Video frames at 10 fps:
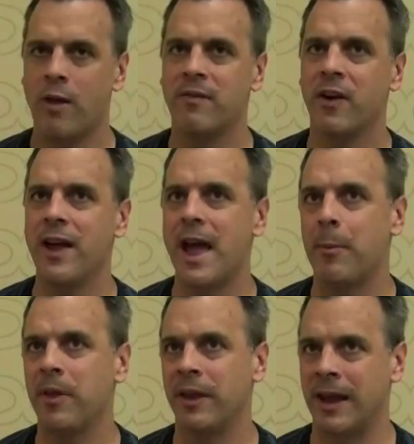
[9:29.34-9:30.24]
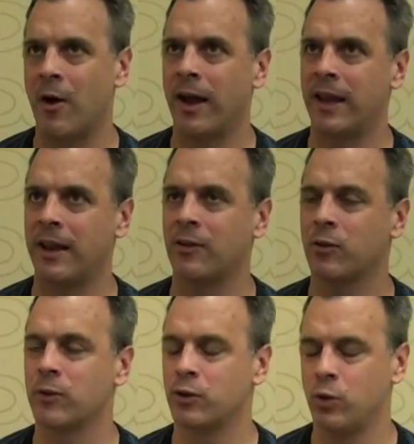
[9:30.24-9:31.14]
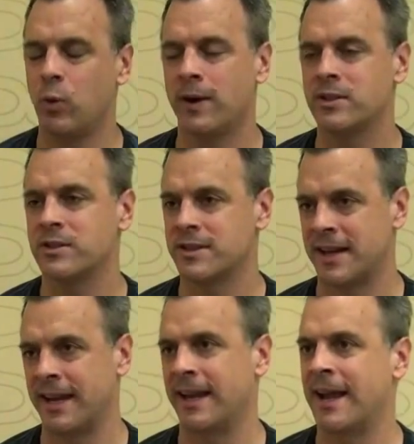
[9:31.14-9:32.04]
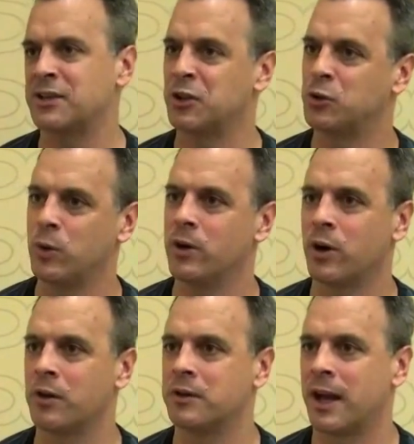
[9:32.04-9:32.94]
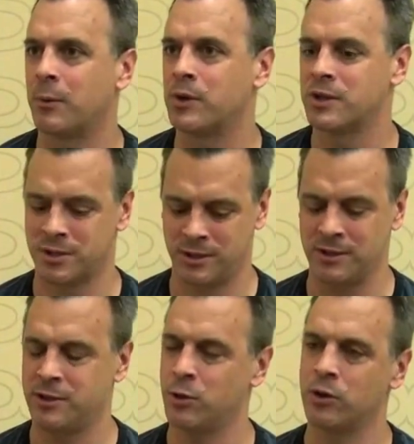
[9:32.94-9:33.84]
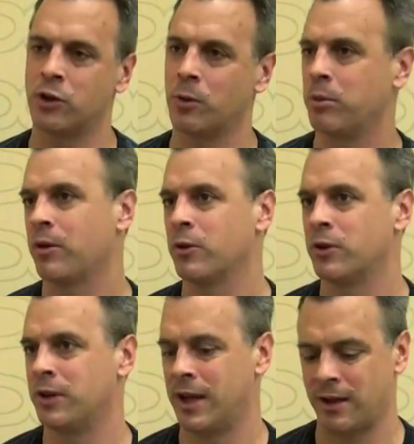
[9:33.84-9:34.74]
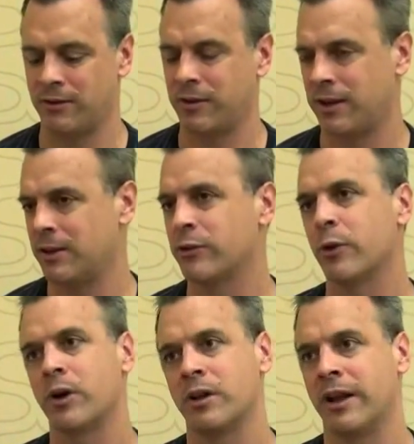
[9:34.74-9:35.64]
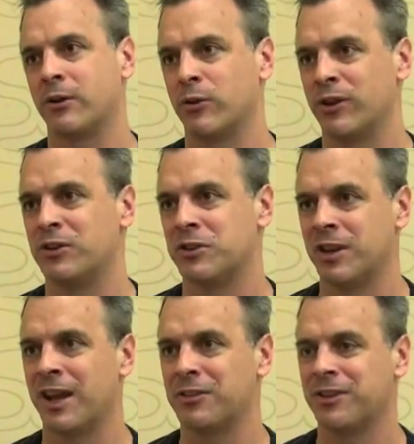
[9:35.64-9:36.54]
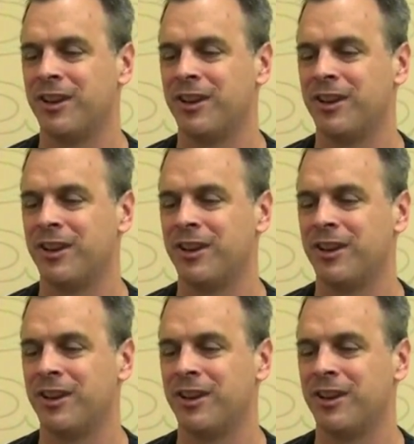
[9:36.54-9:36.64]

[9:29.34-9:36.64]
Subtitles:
very happy that now I can answer the two questions that I get asked on Twitter all the time, which is there a Dark Brotherhood? Yes. And is there a collector's edition? Yes.